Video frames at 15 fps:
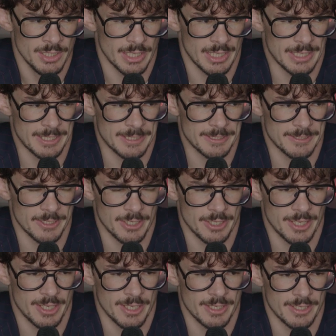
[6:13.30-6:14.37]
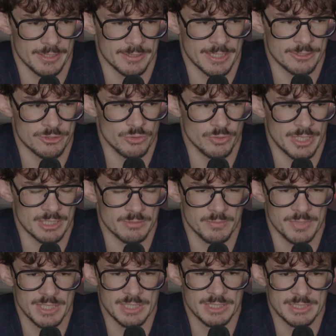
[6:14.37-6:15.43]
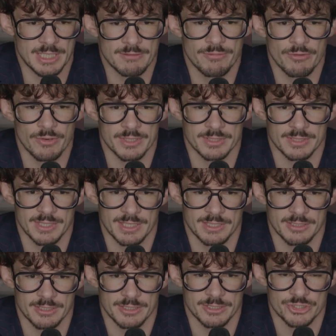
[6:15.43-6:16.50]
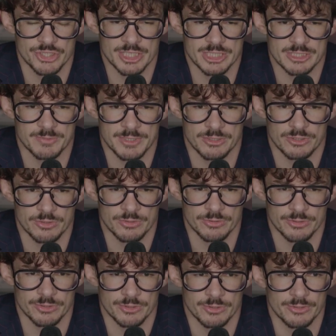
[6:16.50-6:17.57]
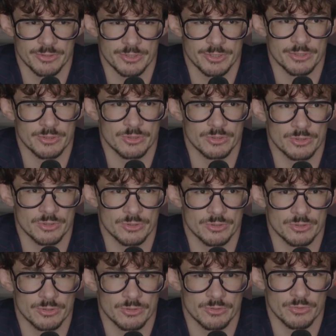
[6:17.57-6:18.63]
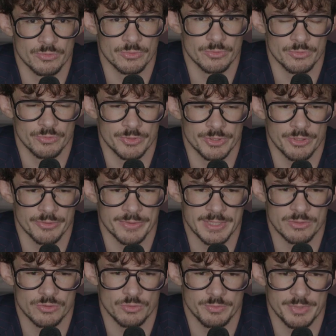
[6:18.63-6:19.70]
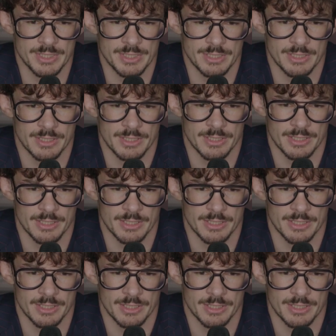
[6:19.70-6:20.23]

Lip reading: And that you can be different than GSP too. You know, we don't need to be